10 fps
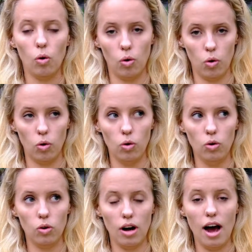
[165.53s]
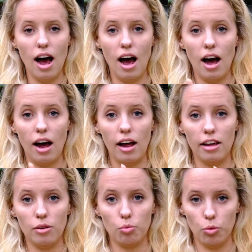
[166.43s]
or
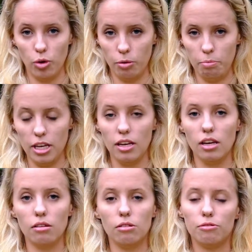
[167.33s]
I will be